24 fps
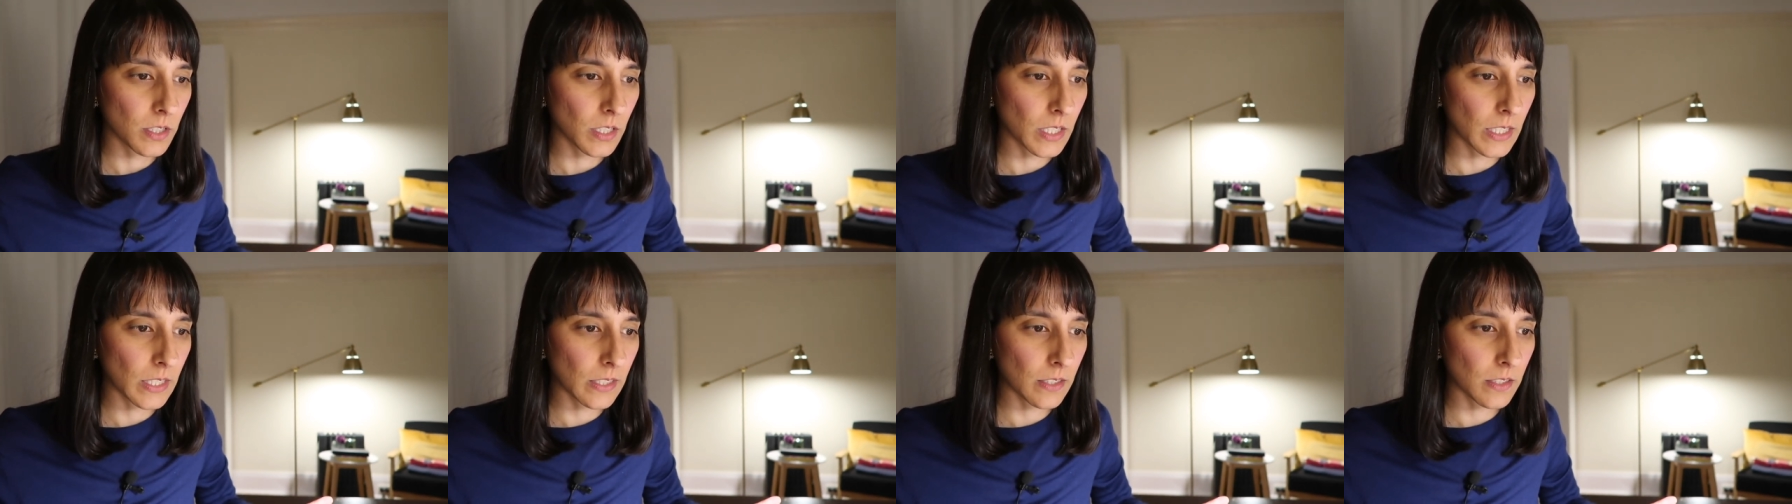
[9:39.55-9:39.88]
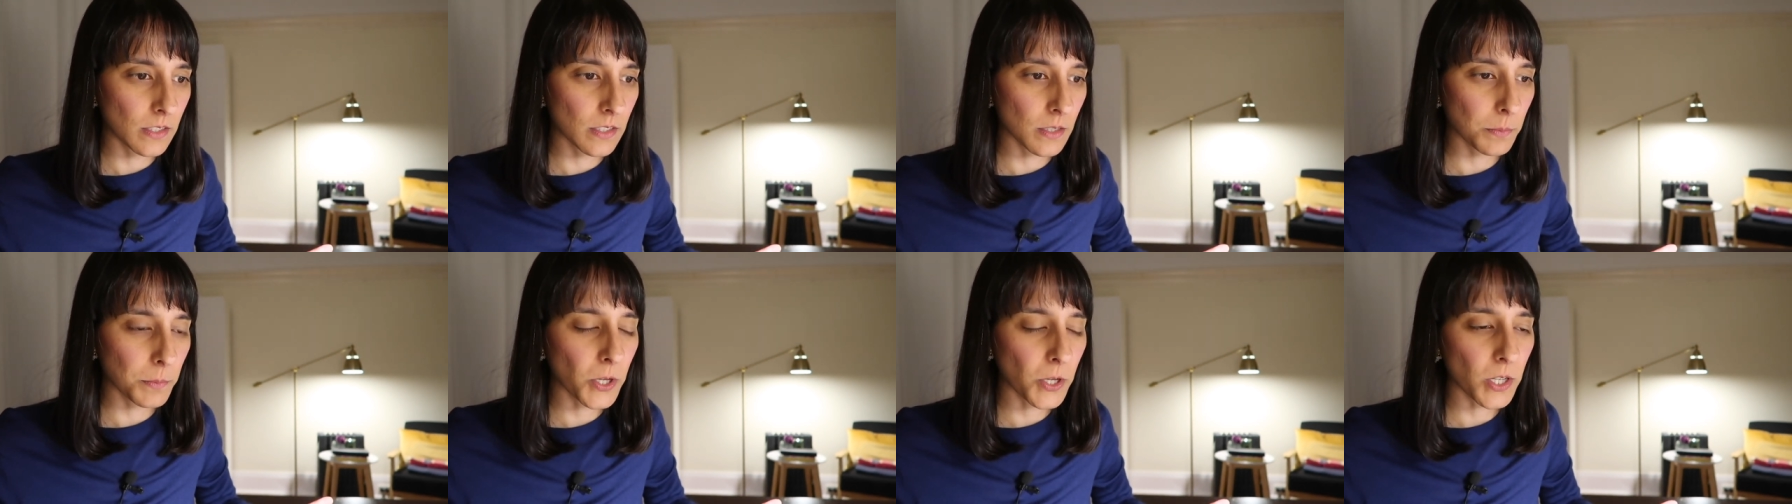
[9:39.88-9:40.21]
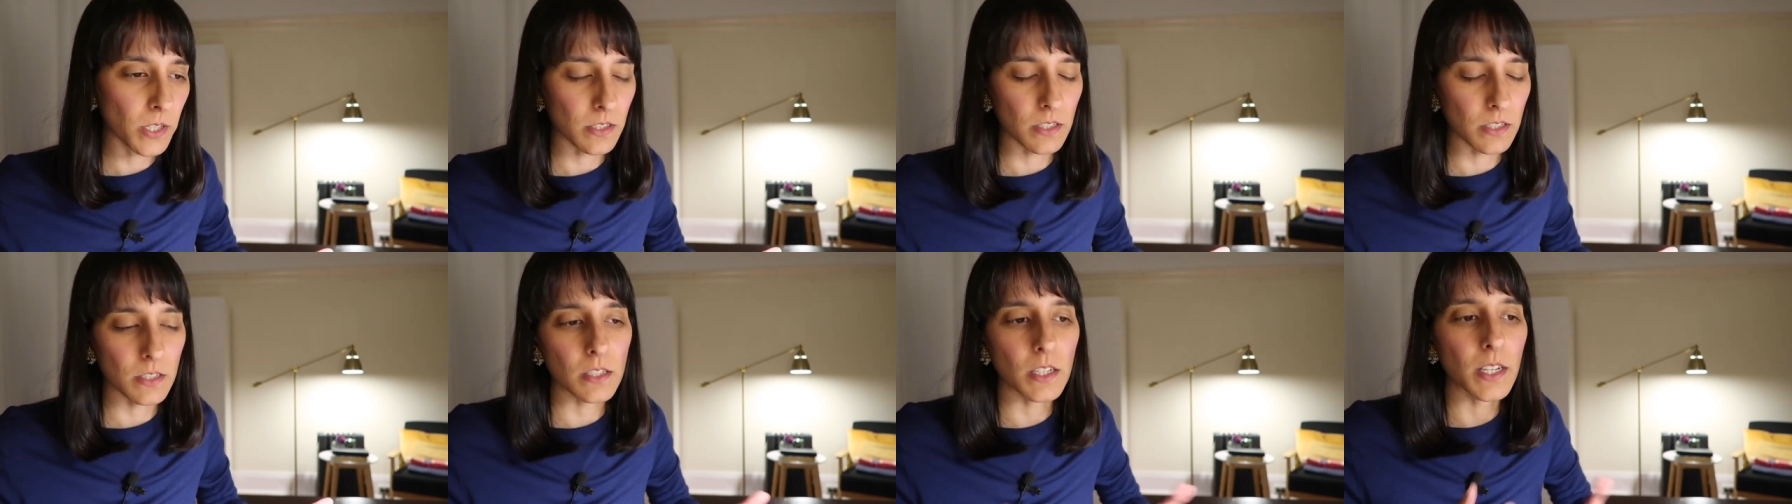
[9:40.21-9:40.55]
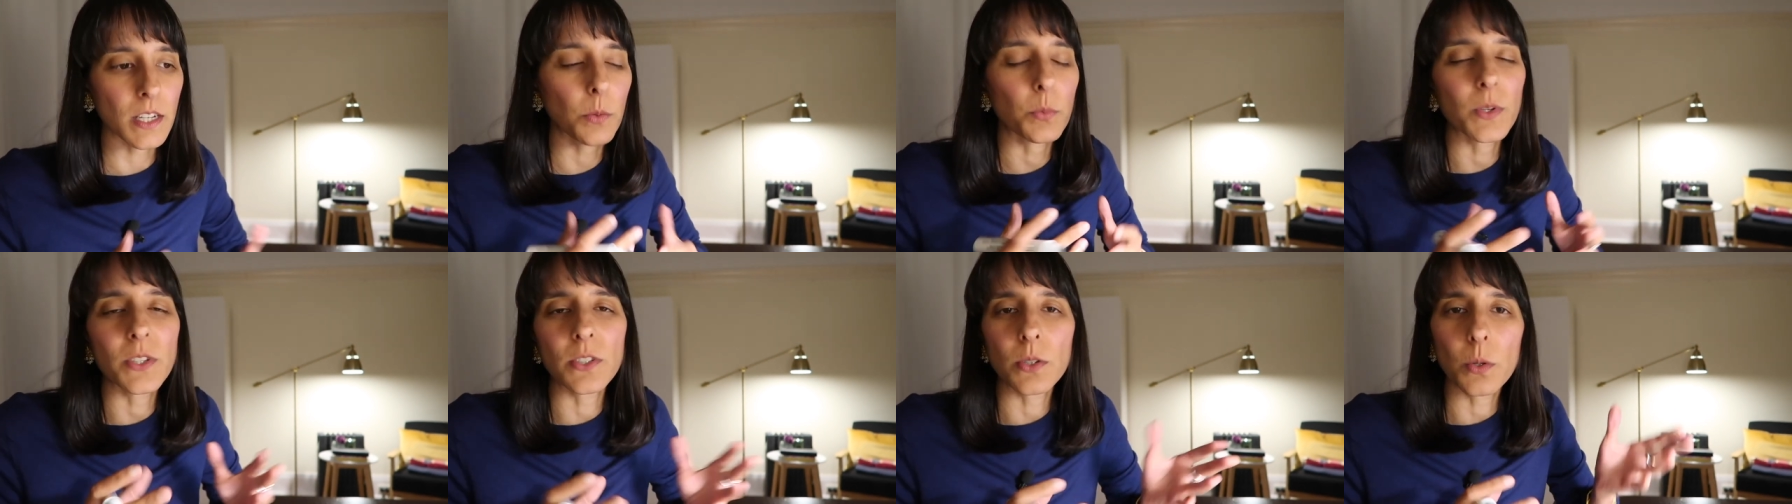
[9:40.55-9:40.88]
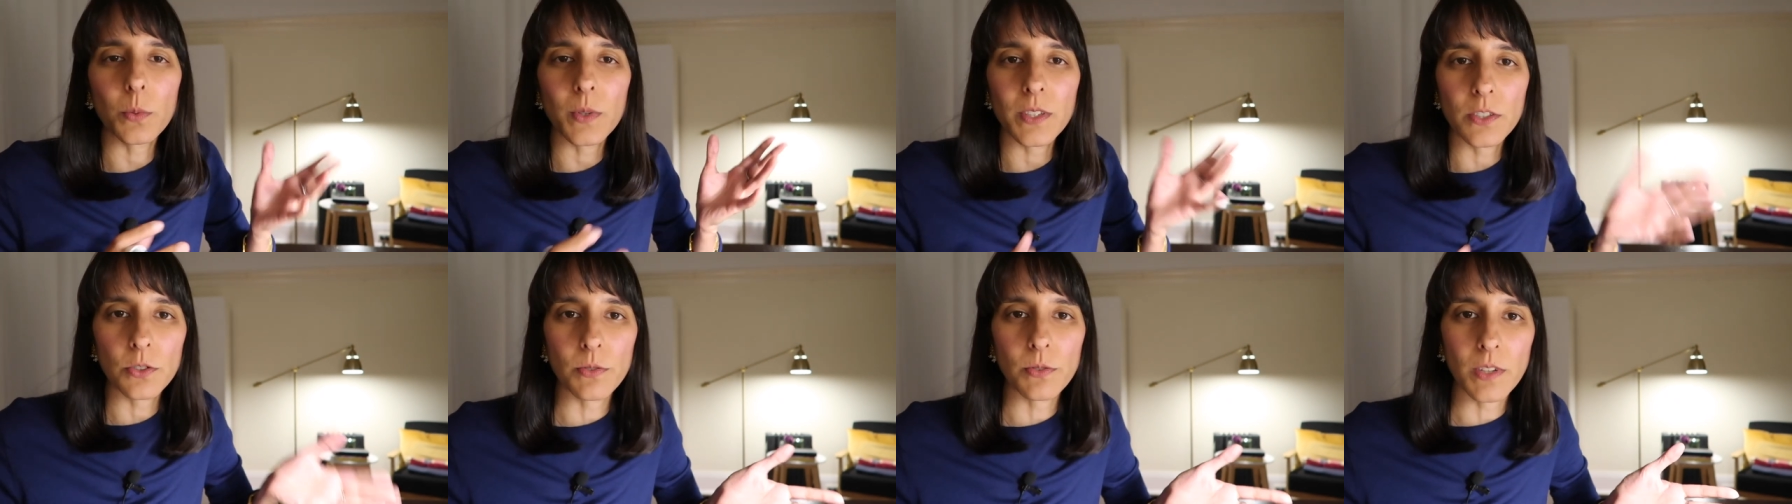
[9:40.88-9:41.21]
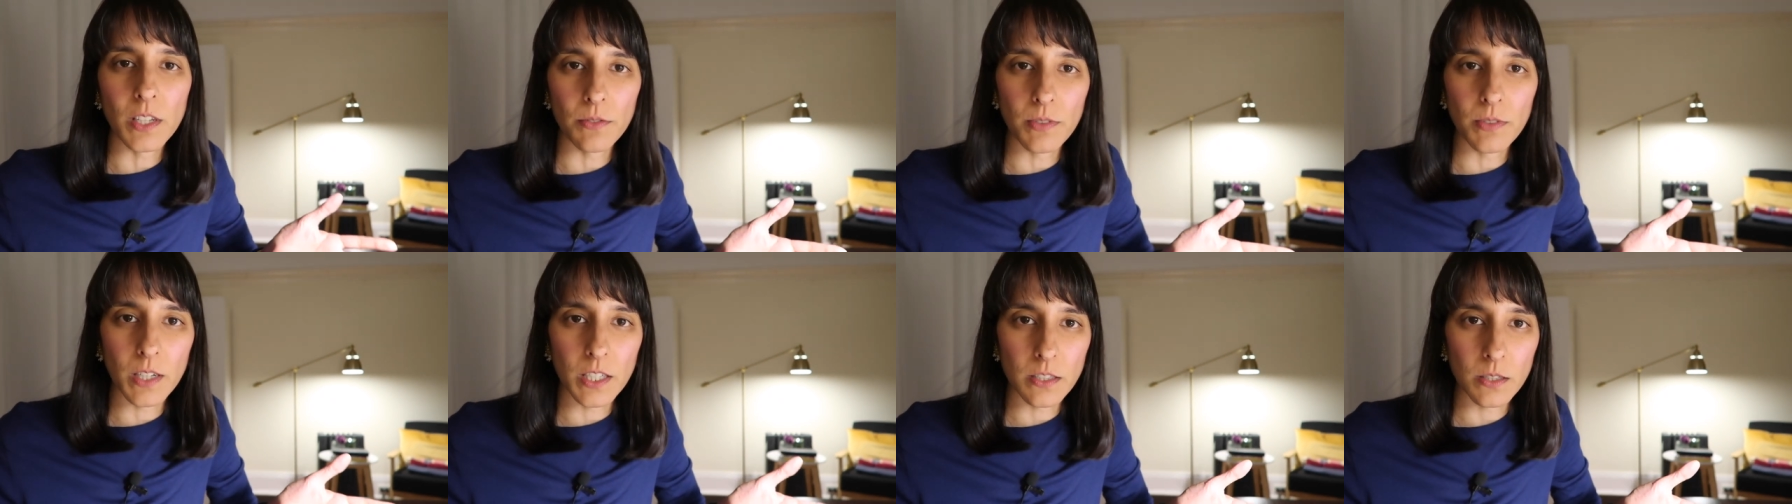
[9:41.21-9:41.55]
is a person? So now we saw with
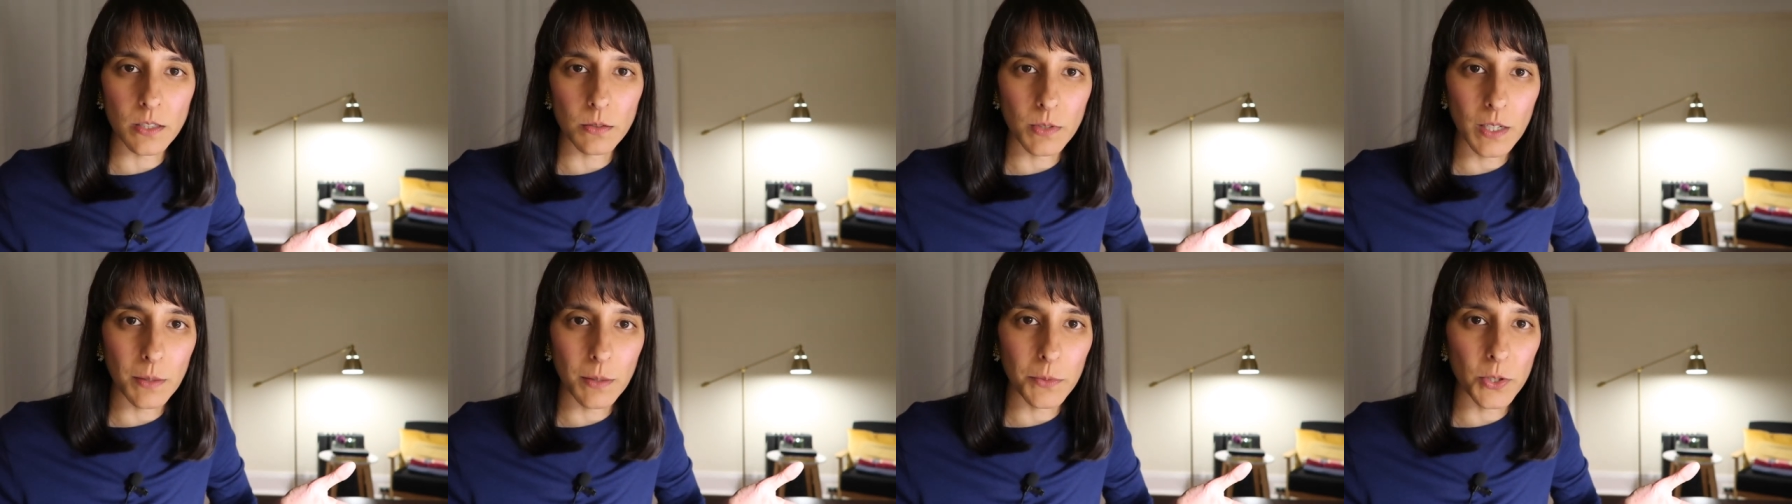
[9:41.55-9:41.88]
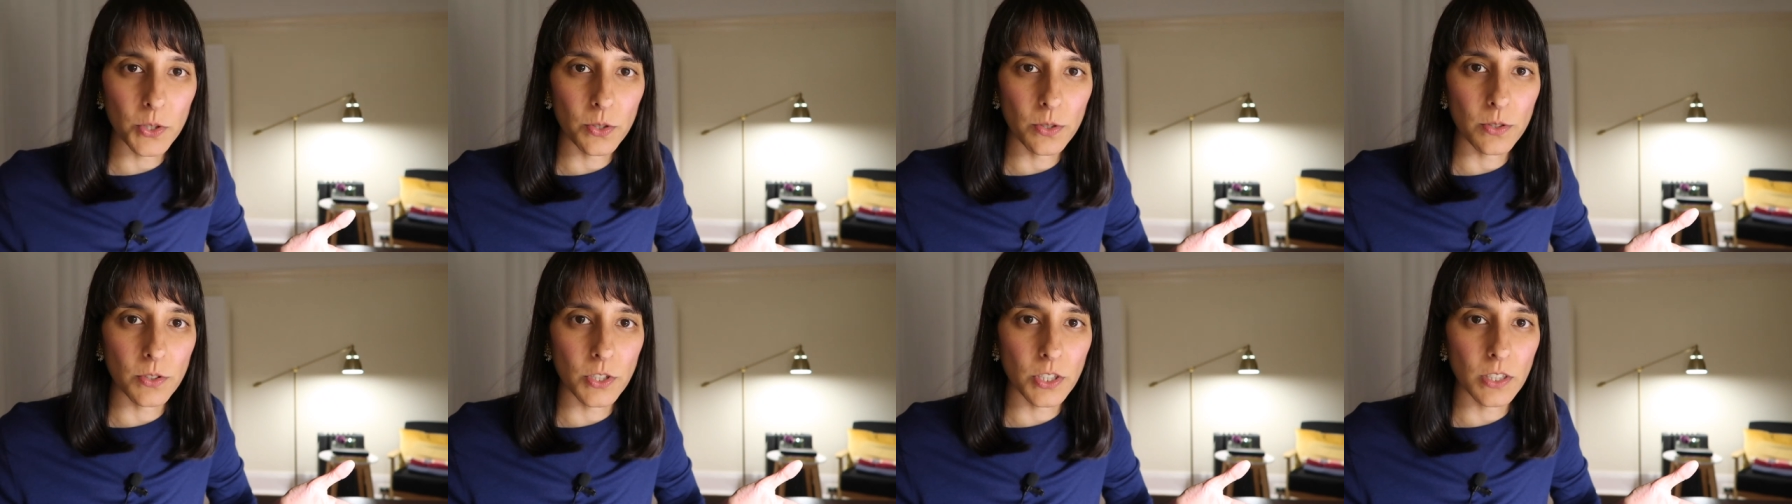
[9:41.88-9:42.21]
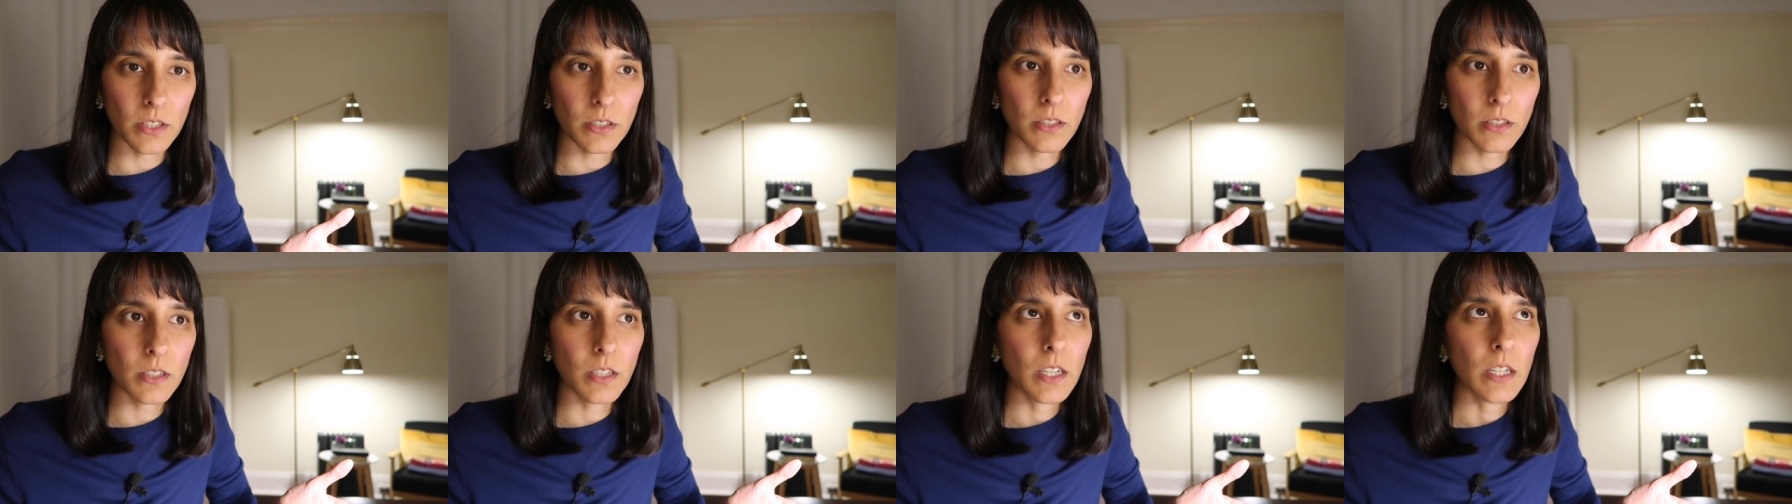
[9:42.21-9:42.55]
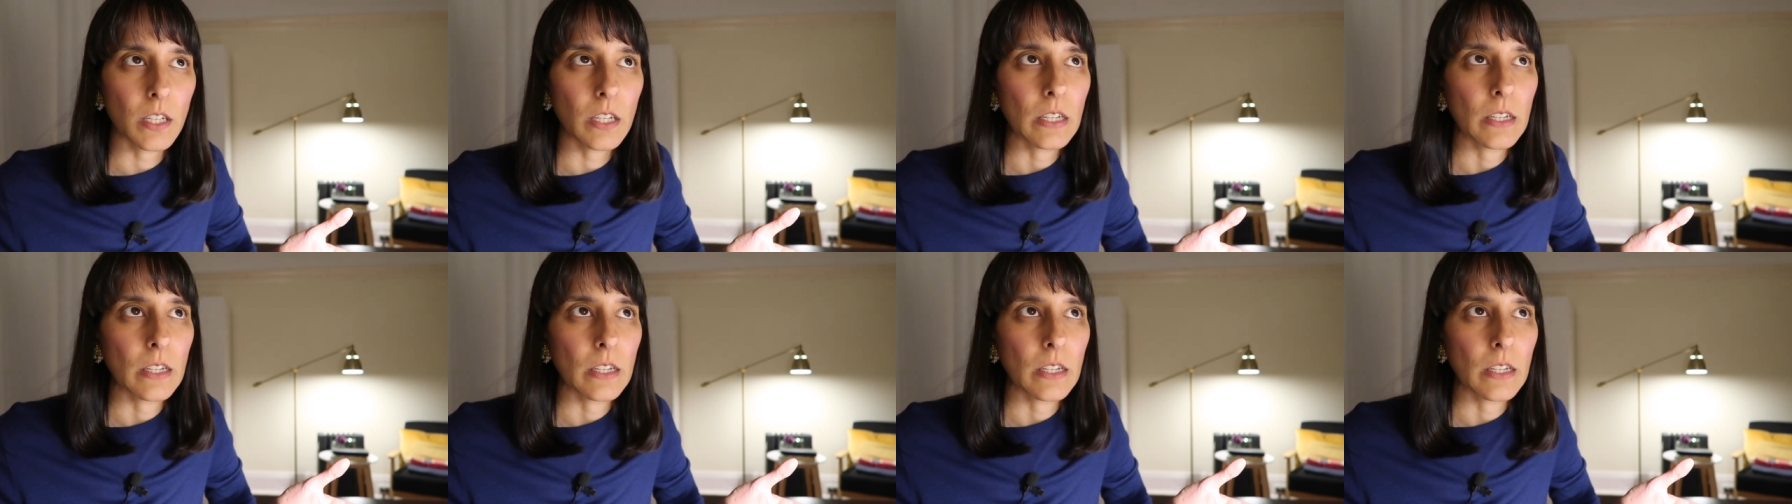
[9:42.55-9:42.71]
Srinivasa Ramanujan,